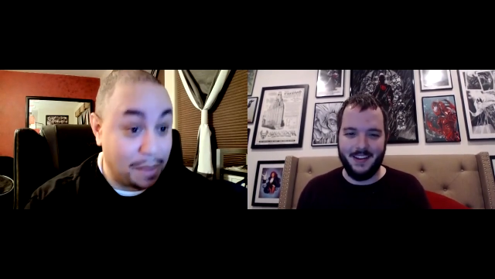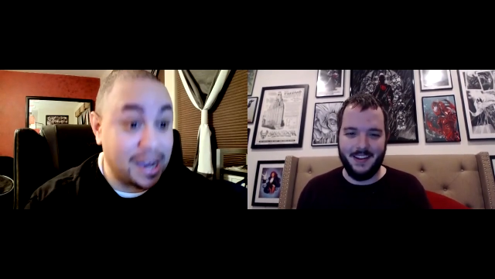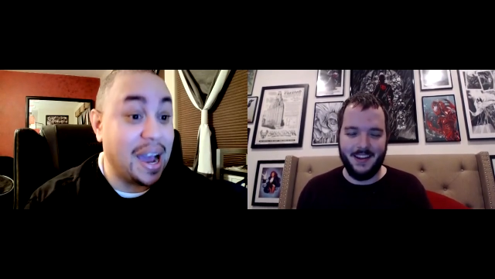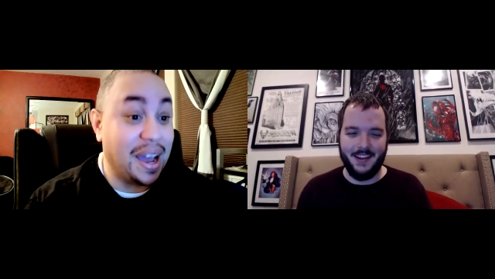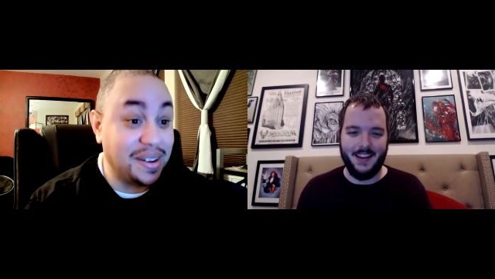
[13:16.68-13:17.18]

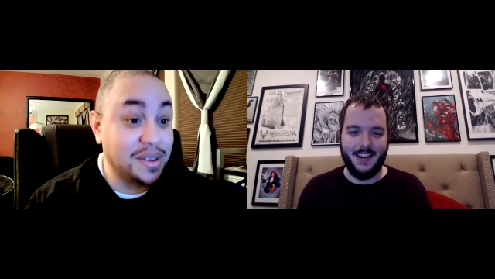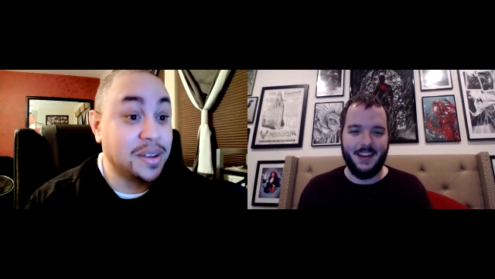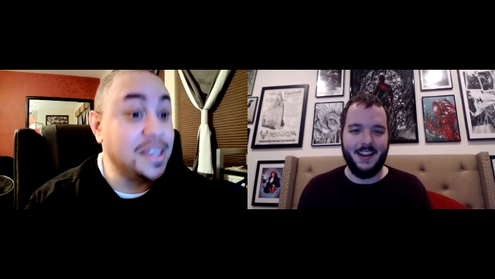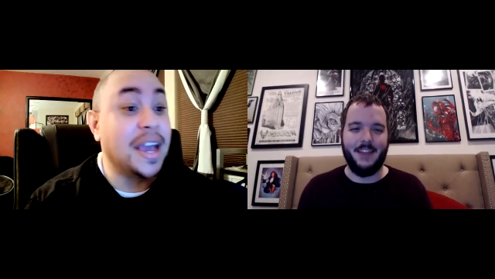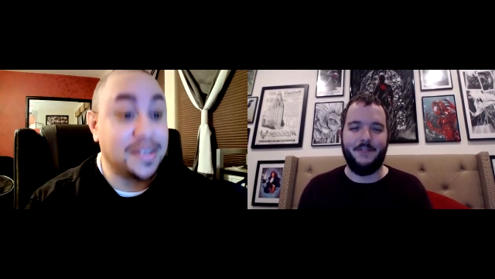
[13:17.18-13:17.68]
Speaker 1: a god.
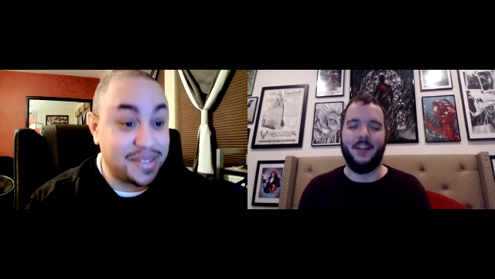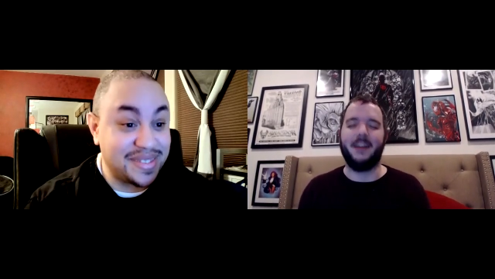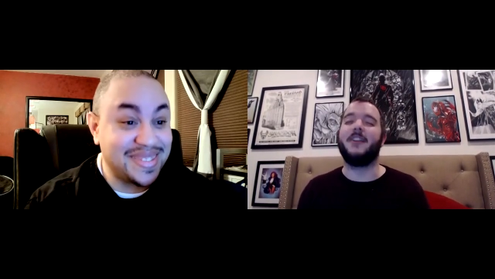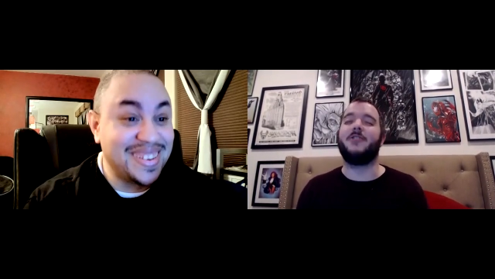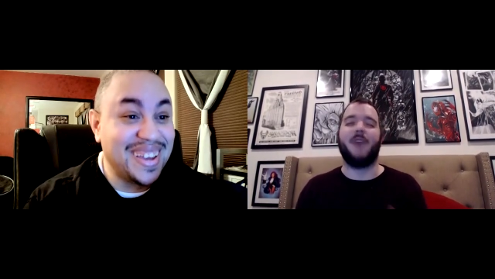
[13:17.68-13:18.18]
Speaker 2: I feel
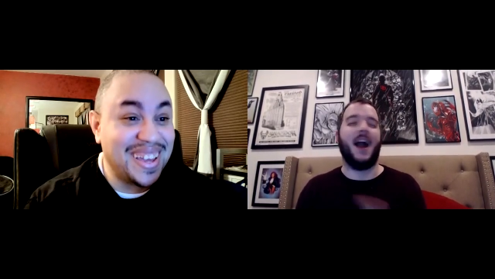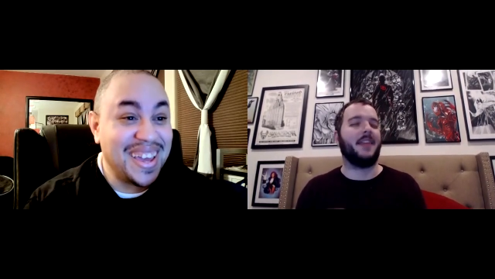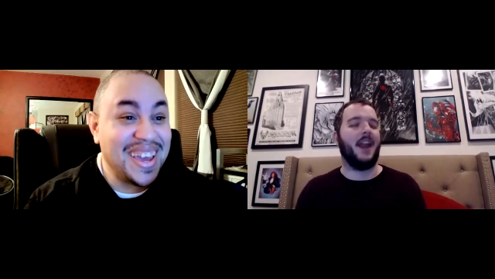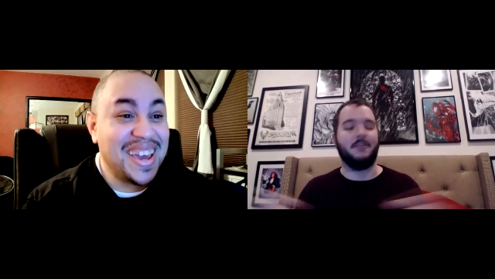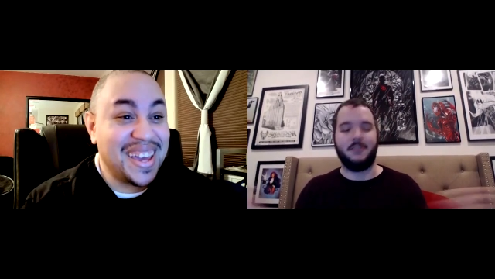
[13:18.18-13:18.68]
like they just
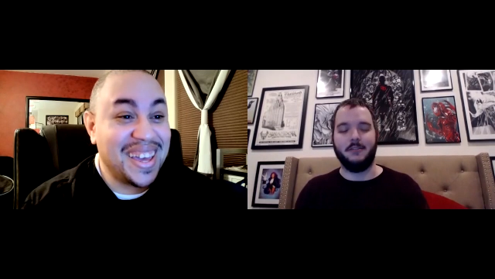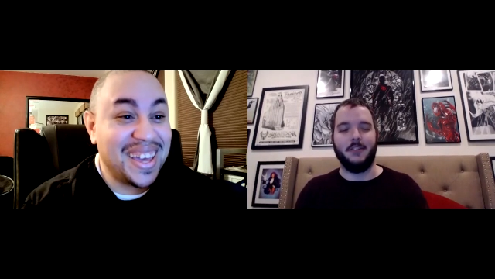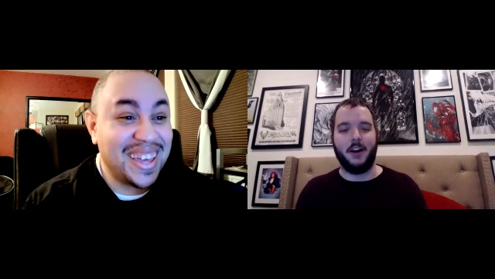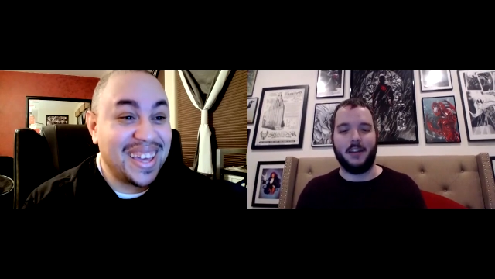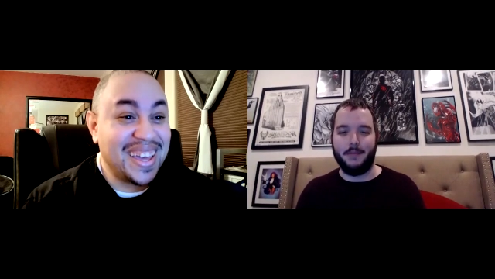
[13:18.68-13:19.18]
dragged that out too
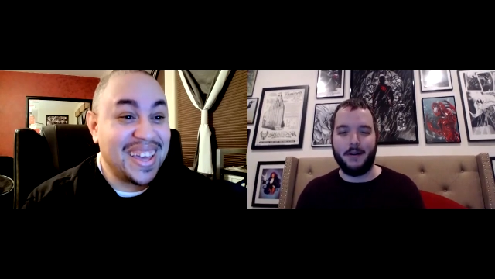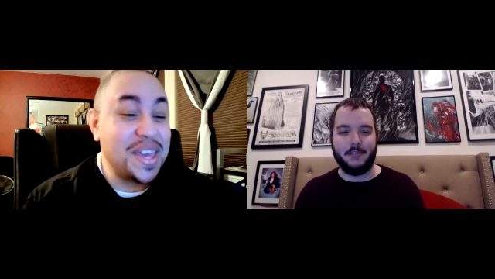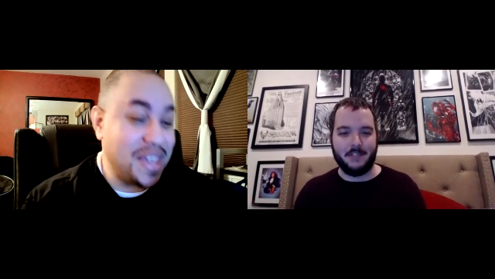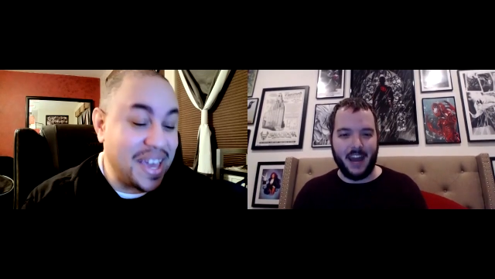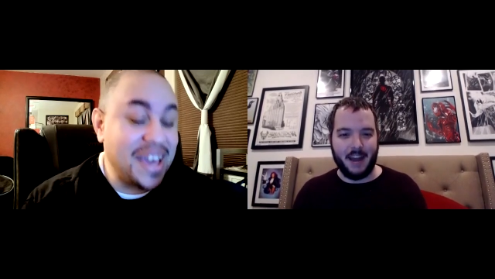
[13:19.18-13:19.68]
long to the point
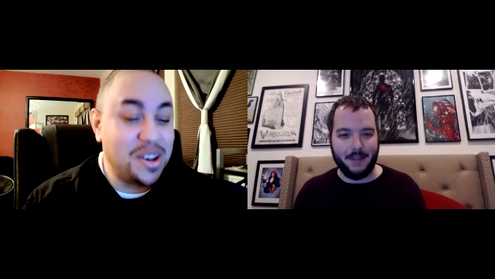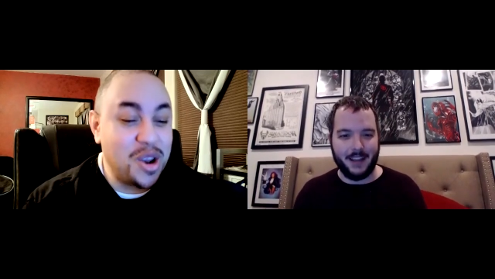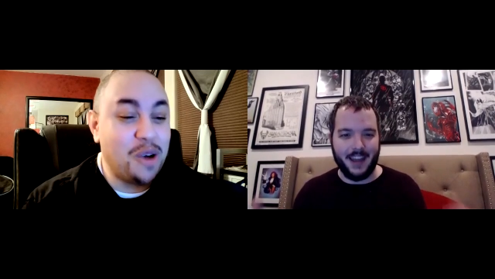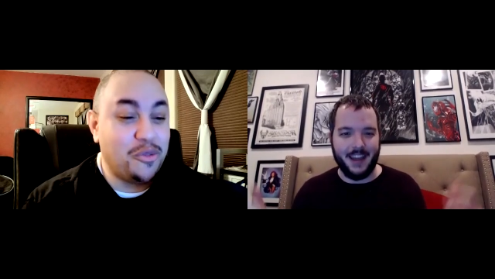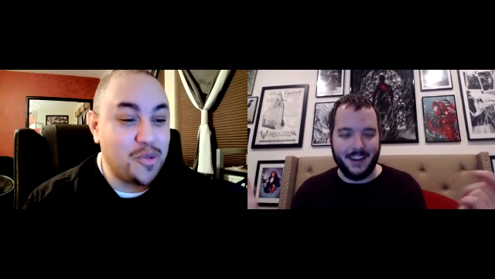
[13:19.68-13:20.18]
where it's
Speaker 1: kind
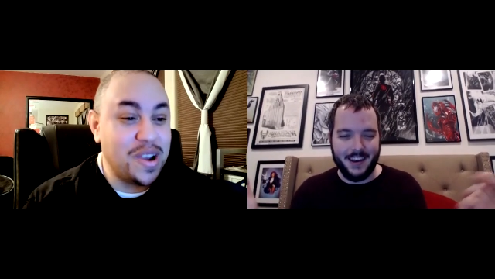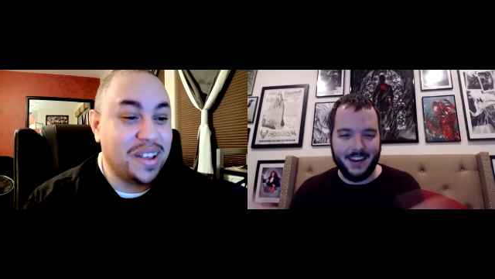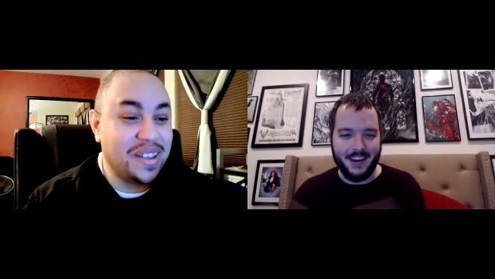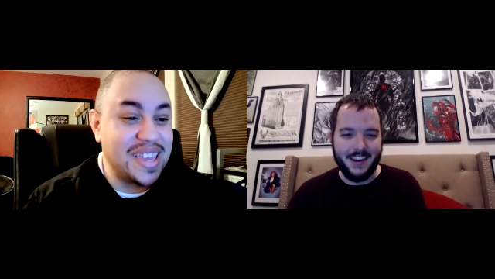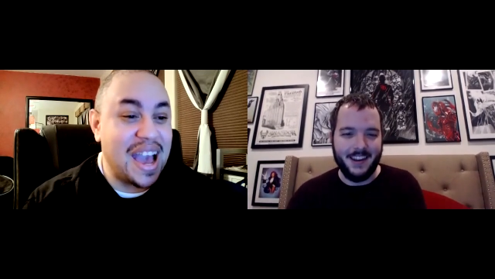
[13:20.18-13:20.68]
of... No, for
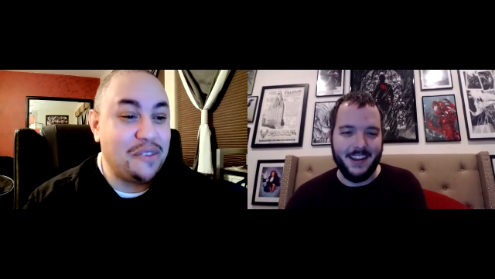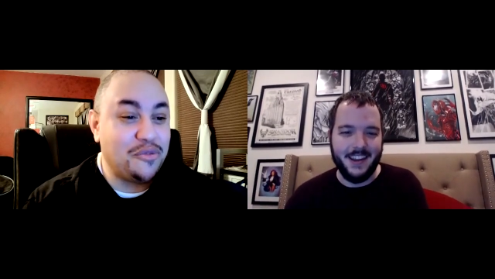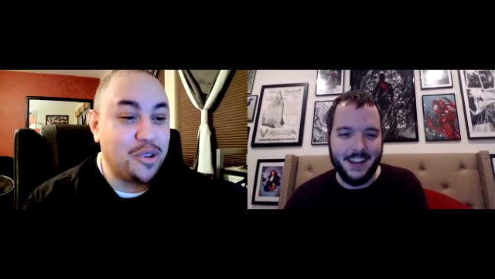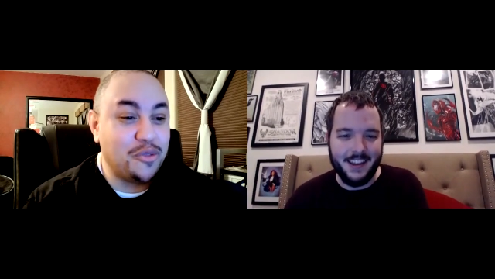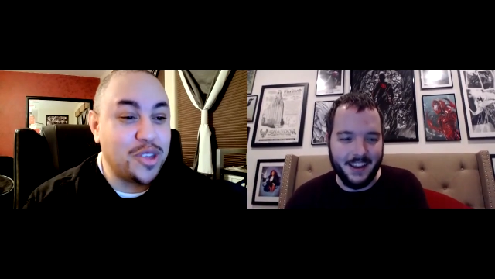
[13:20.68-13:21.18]
real. Yeah,
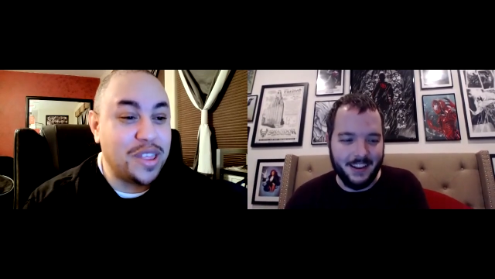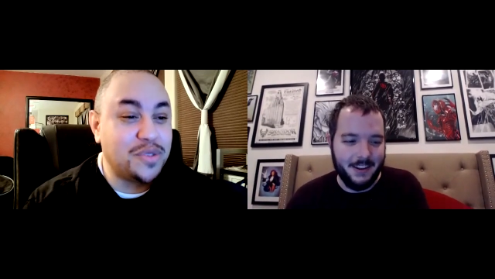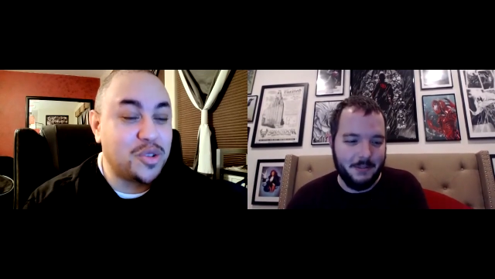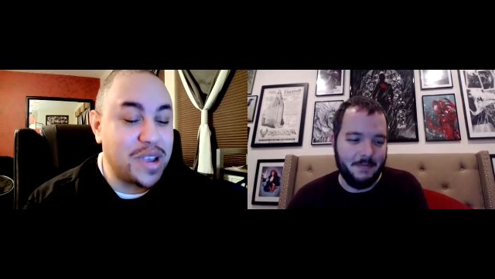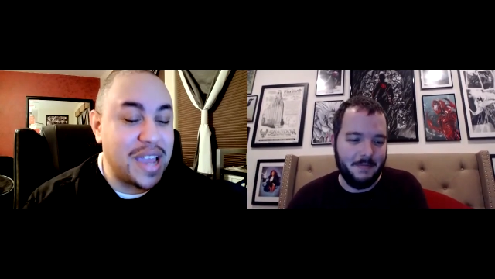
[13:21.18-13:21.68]
for
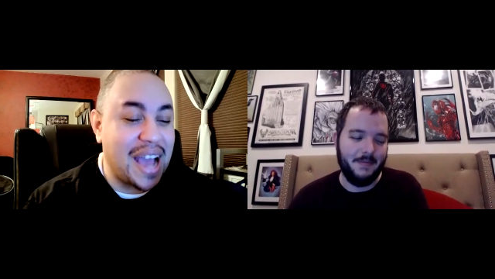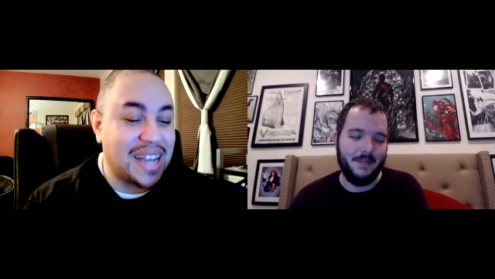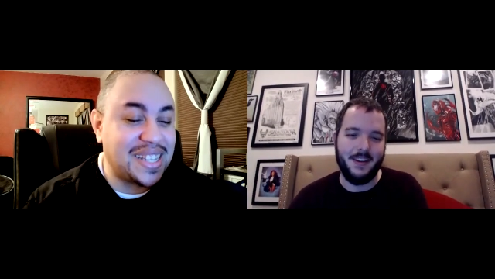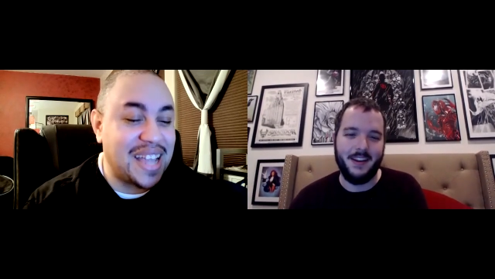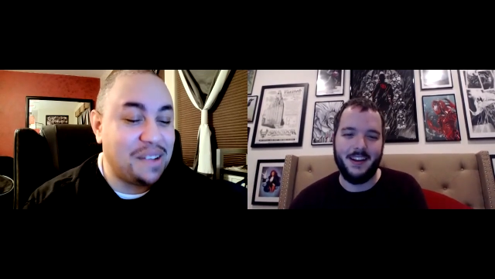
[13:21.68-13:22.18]
them to
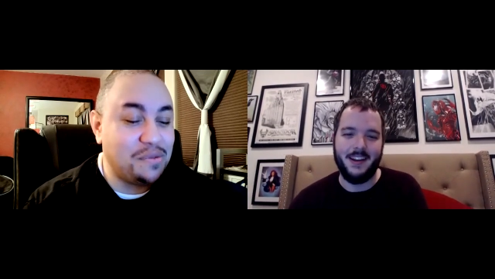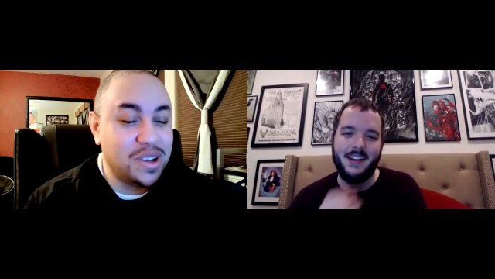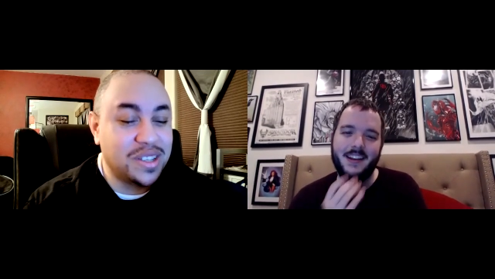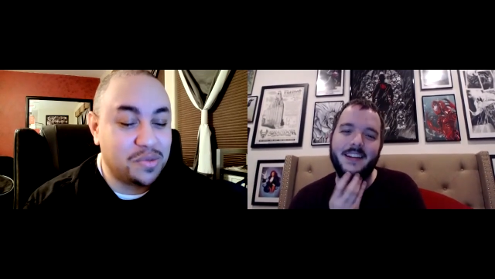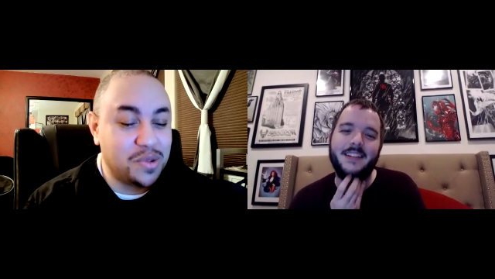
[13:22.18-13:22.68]
rehash that
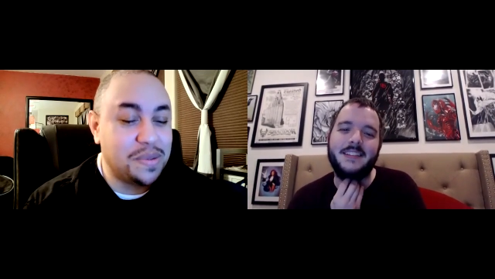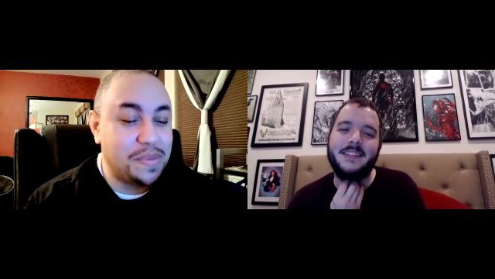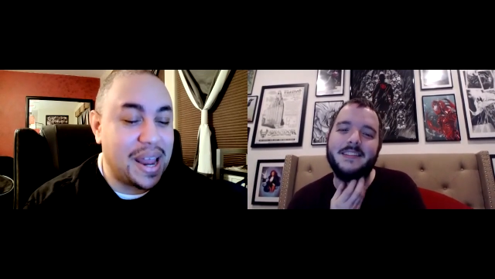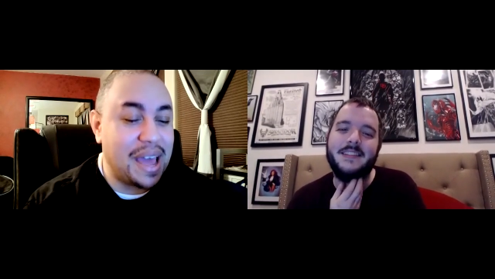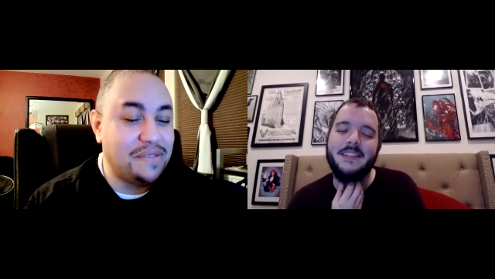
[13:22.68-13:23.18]
was a bit